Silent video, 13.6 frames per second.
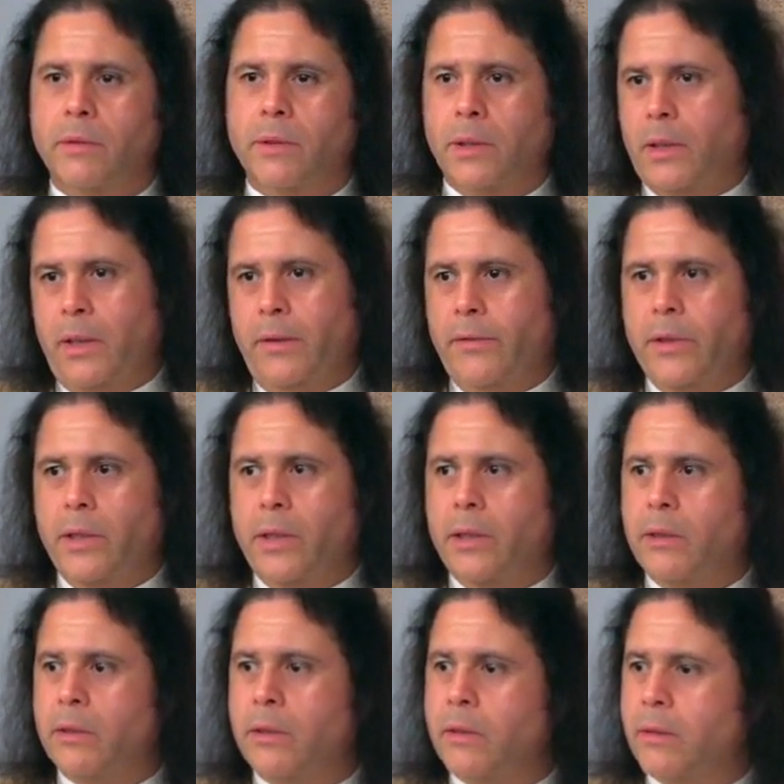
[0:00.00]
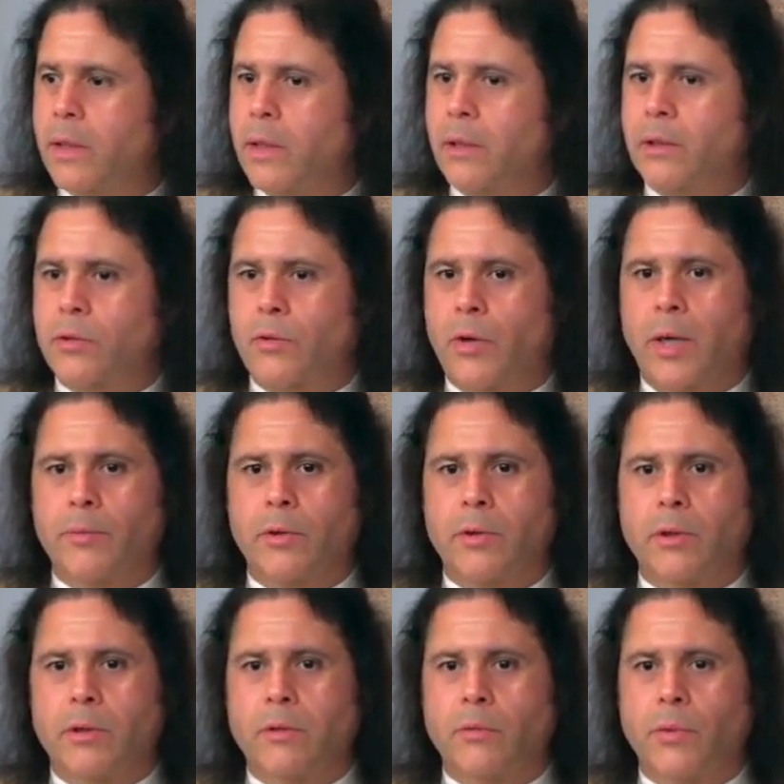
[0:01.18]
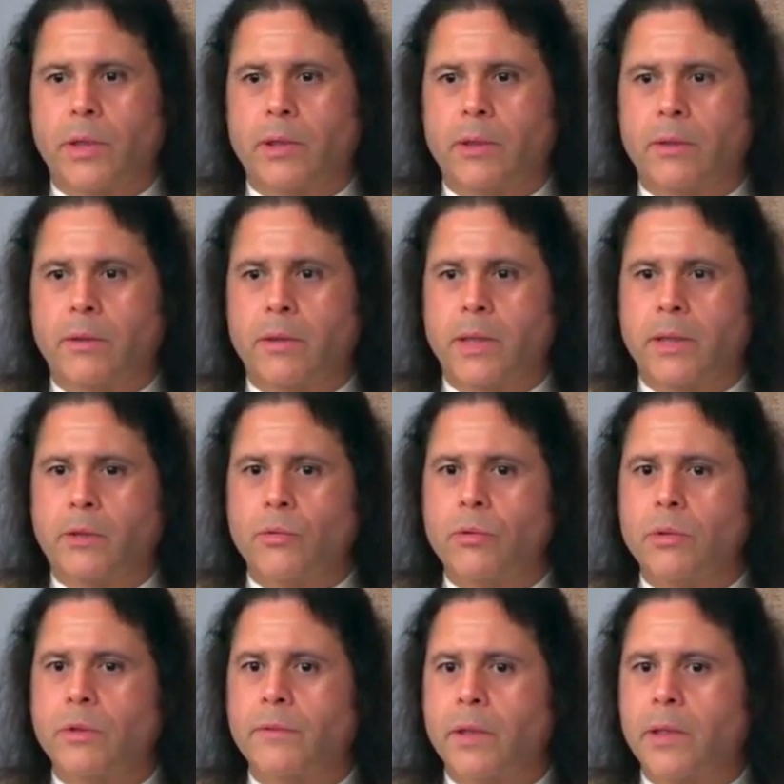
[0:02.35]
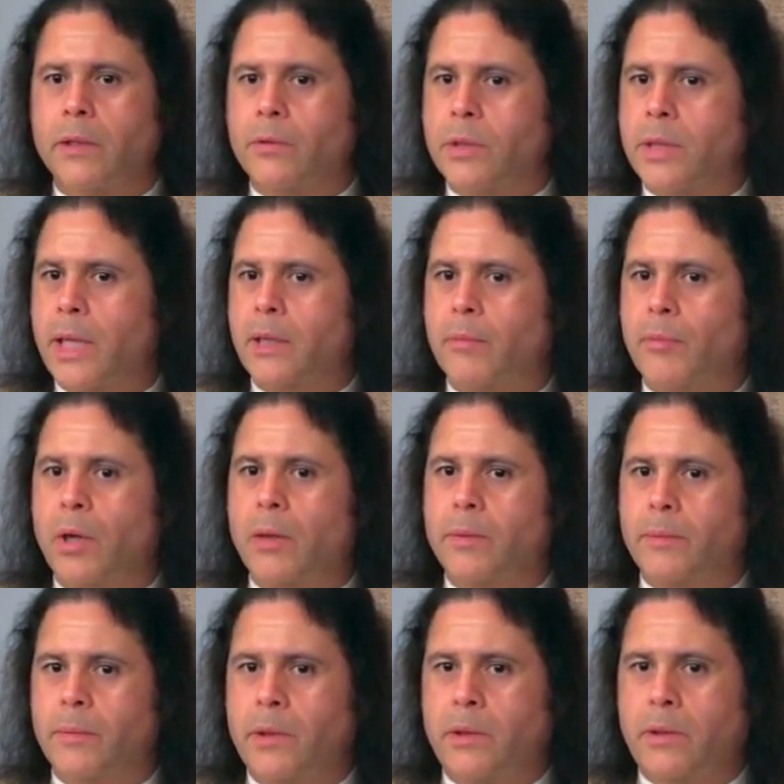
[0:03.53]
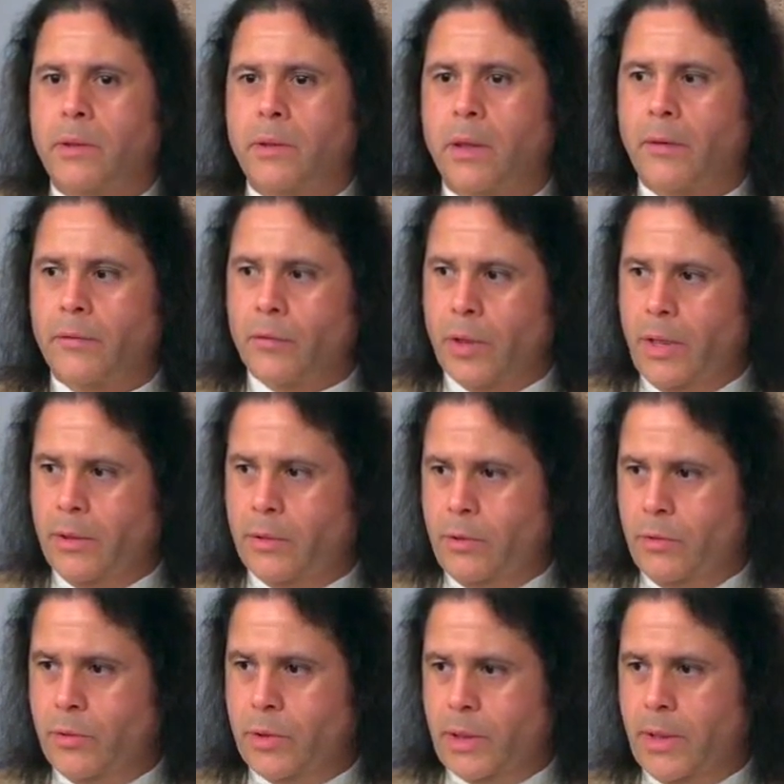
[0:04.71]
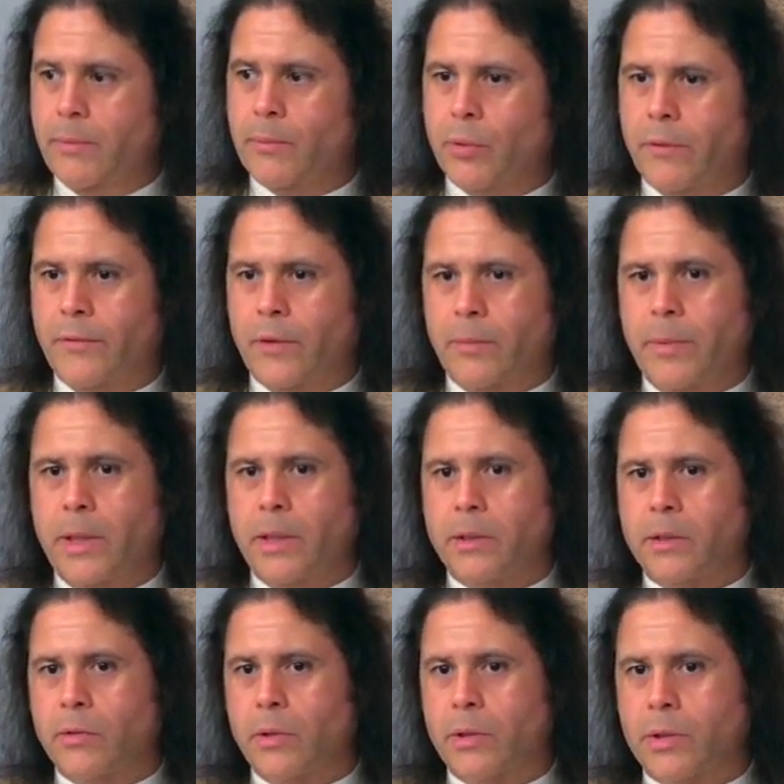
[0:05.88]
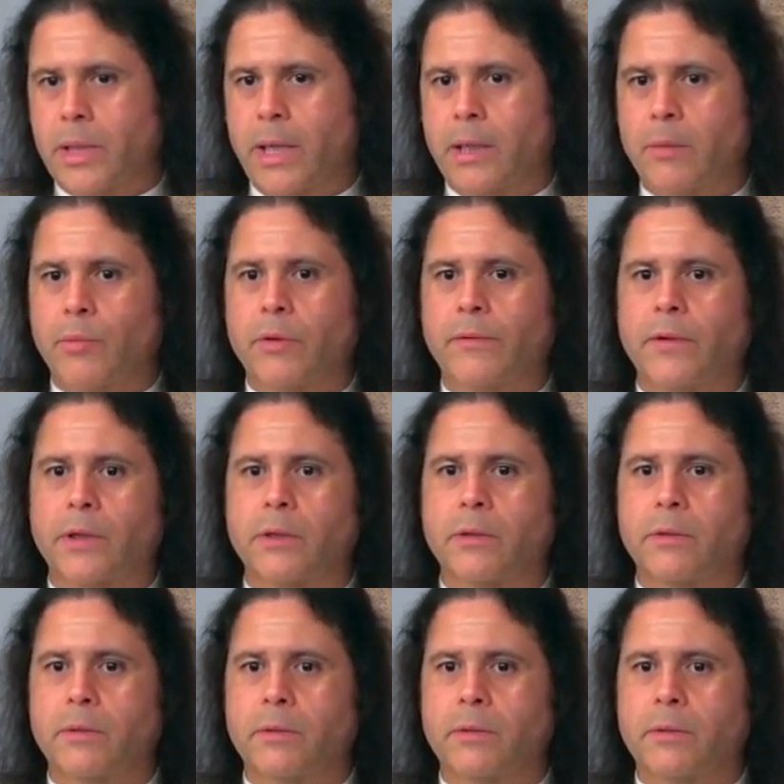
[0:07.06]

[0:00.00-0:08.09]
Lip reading: See, even in English grammar alone, we can intuitively understand the problem of trying to use an imperfect means to understand the perfect.